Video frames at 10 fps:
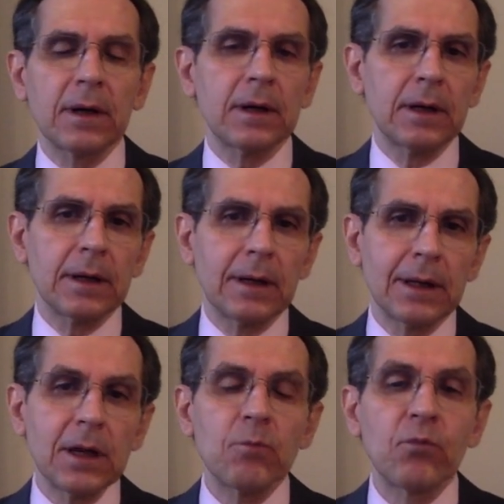
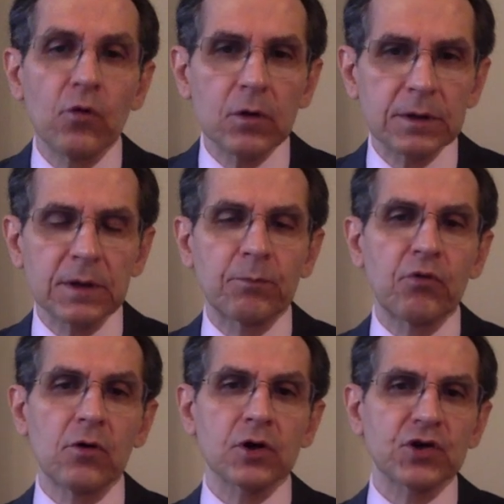an important
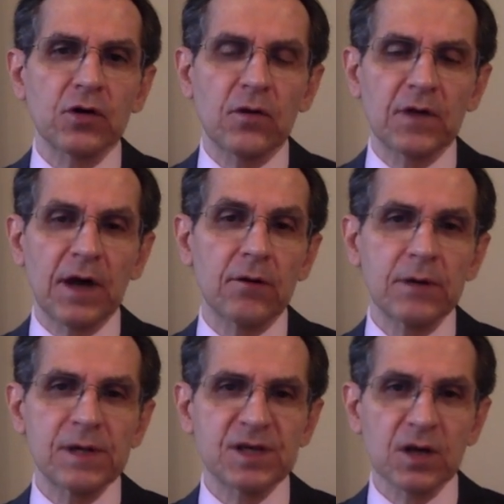portion of their
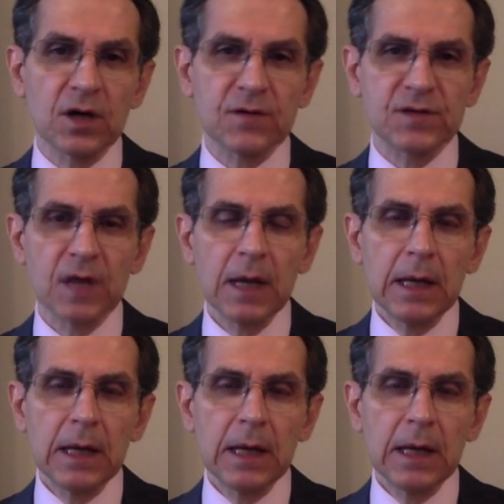reserves